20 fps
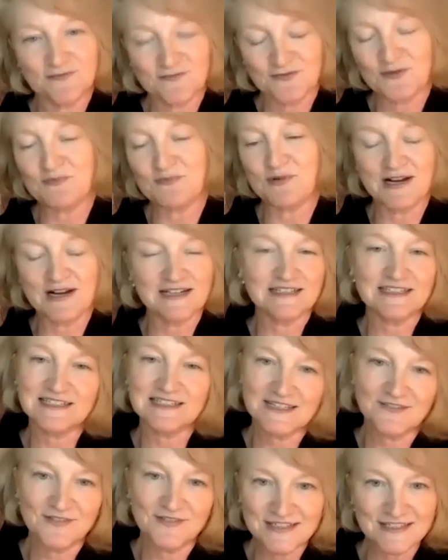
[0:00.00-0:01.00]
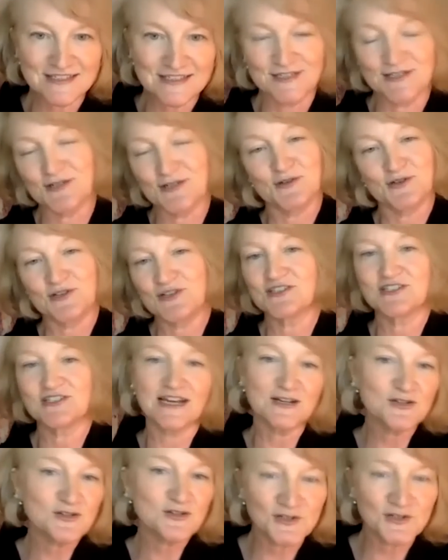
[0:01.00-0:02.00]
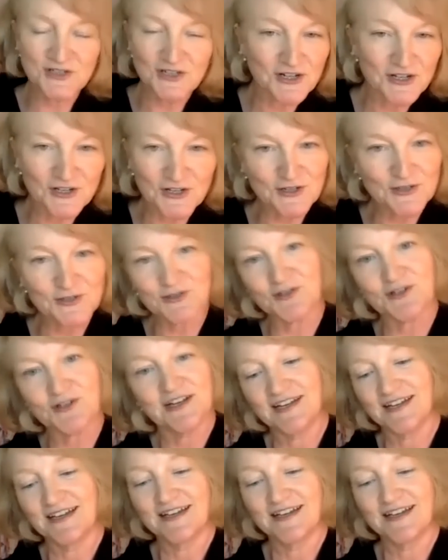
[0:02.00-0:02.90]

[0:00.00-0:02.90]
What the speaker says: from Bryan Stevenson or Jane Goodall or,